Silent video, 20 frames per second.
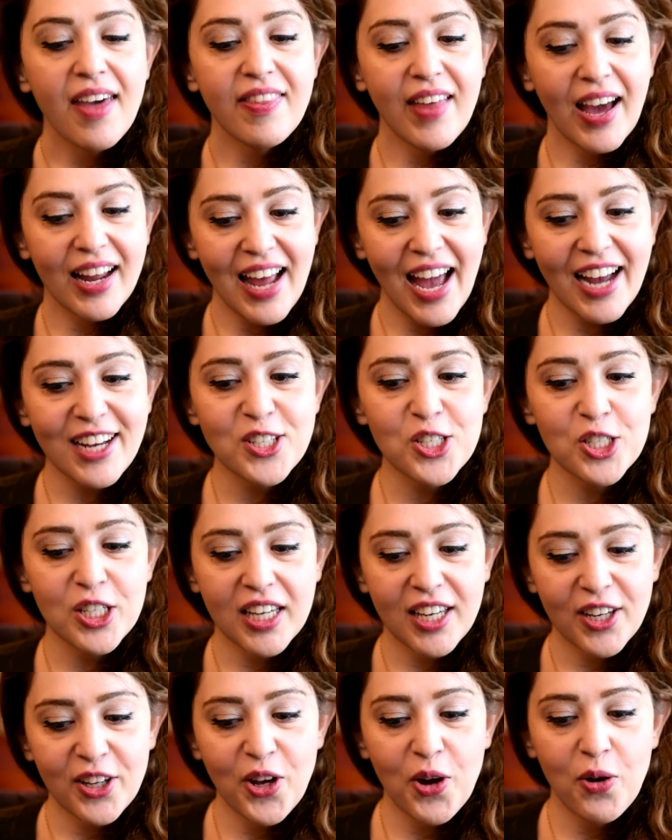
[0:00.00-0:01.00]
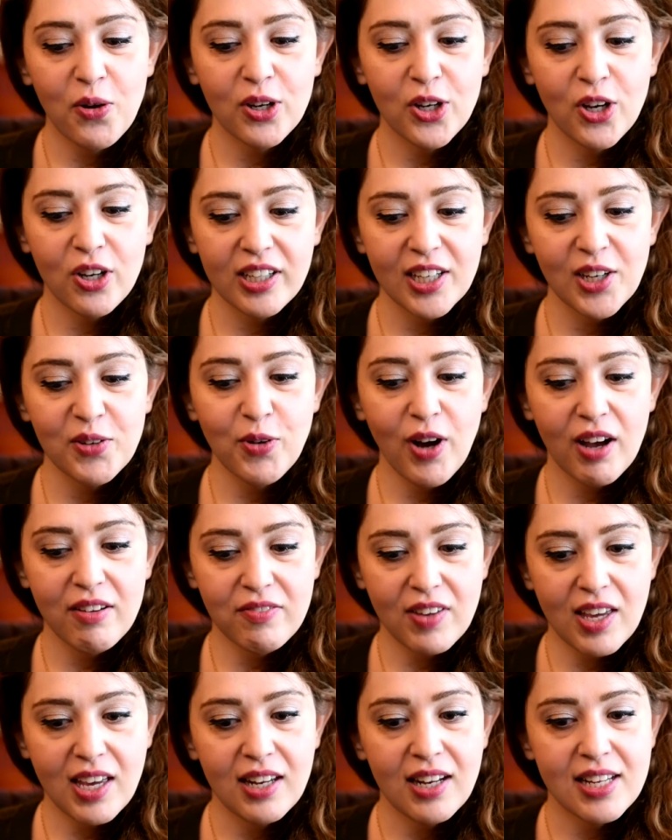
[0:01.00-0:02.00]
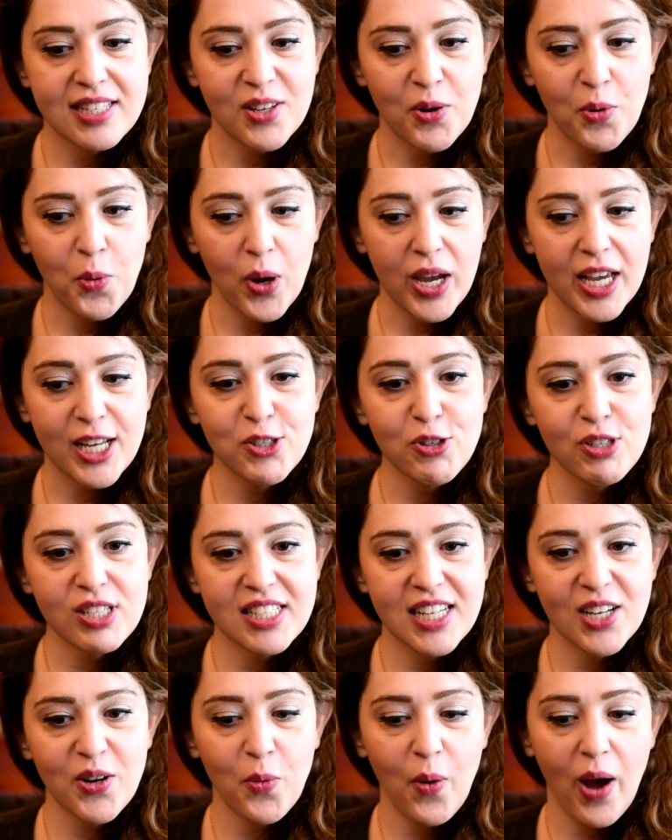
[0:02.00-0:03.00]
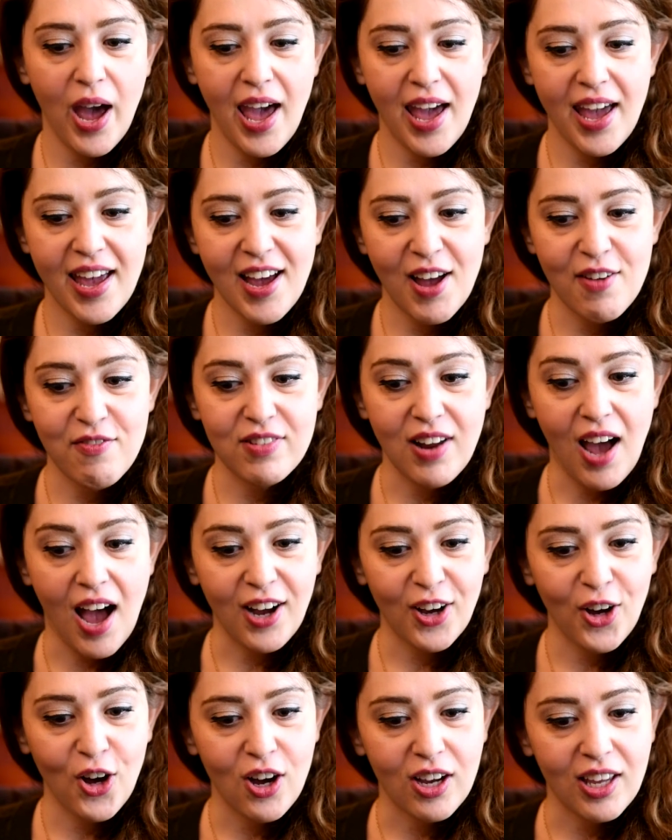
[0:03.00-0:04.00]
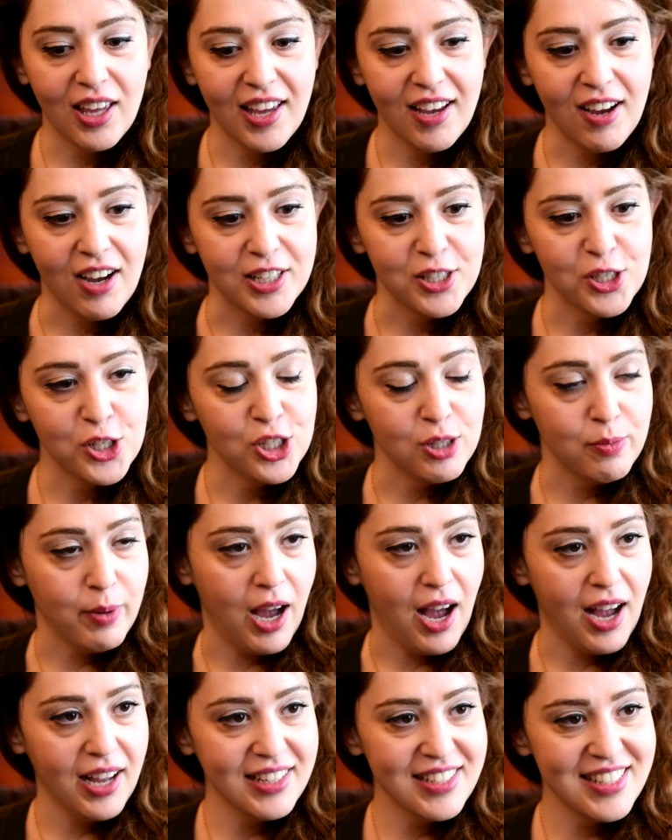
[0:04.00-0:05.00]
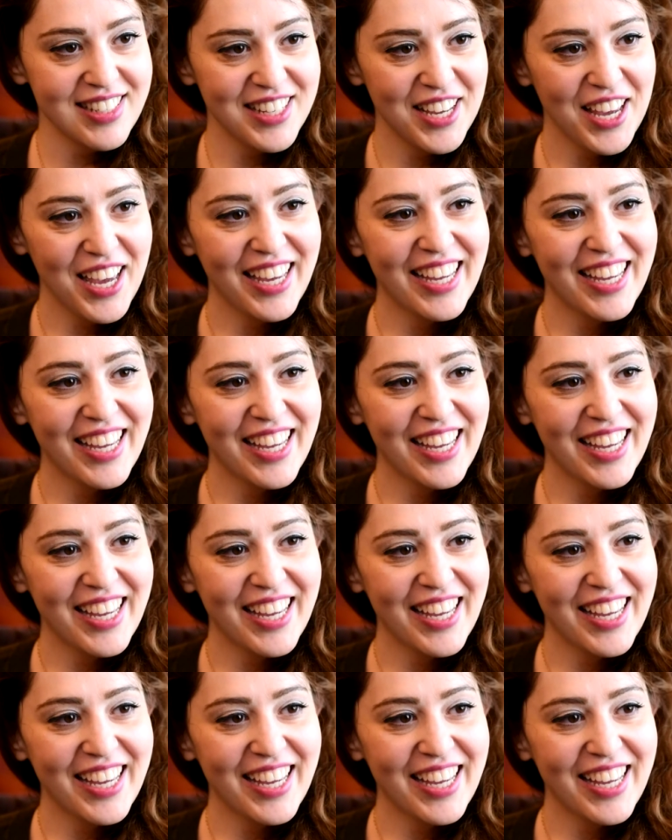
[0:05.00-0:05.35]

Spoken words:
That actually, you know, cooking raw vegan is an interesting way of not cooking on Shabbat.